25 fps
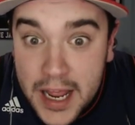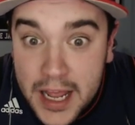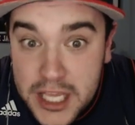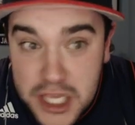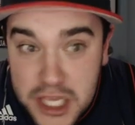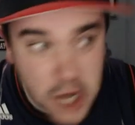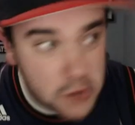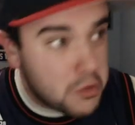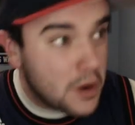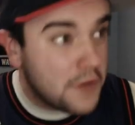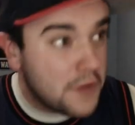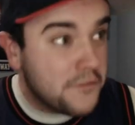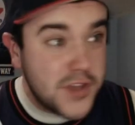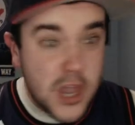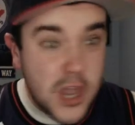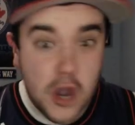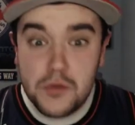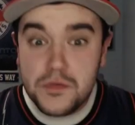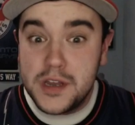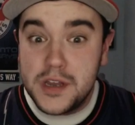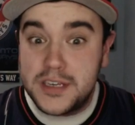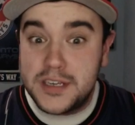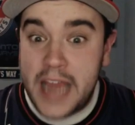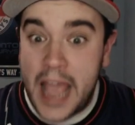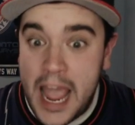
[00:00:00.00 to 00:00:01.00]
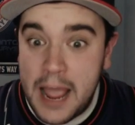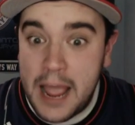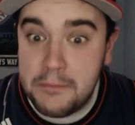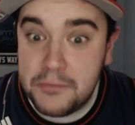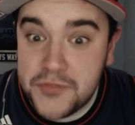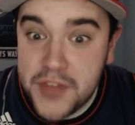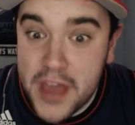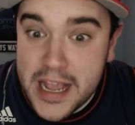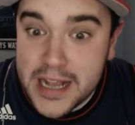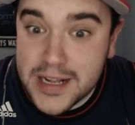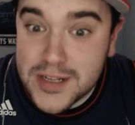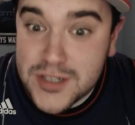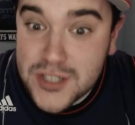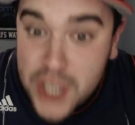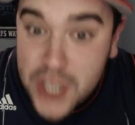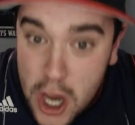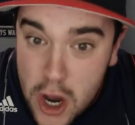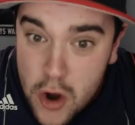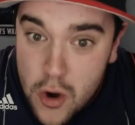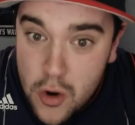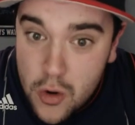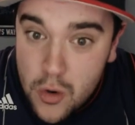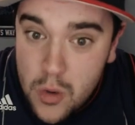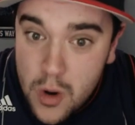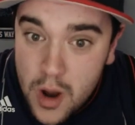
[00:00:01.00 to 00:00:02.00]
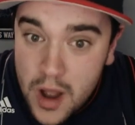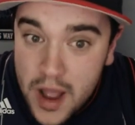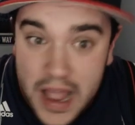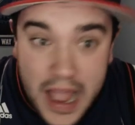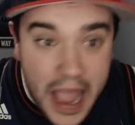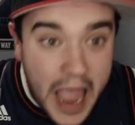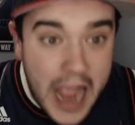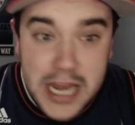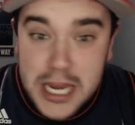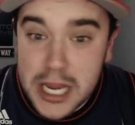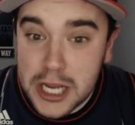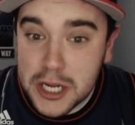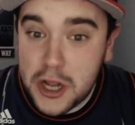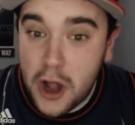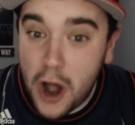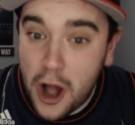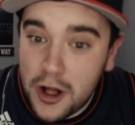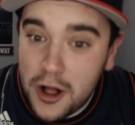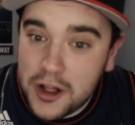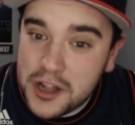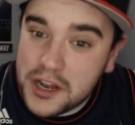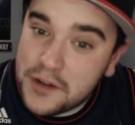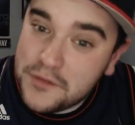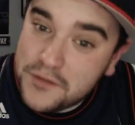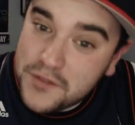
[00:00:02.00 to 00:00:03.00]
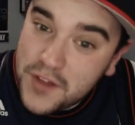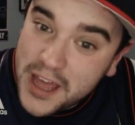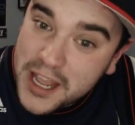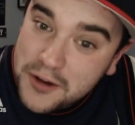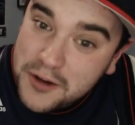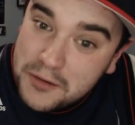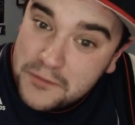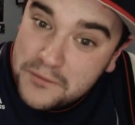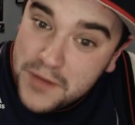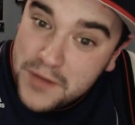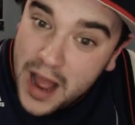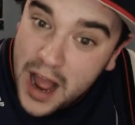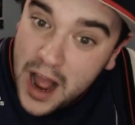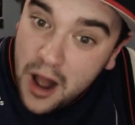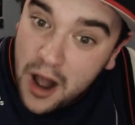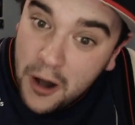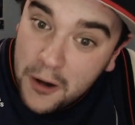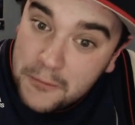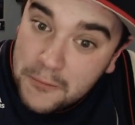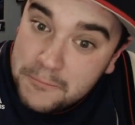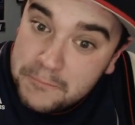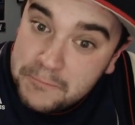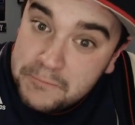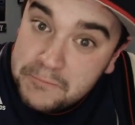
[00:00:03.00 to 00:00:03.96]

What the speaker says: You review the damn thing too, and you call it a flagrant foul.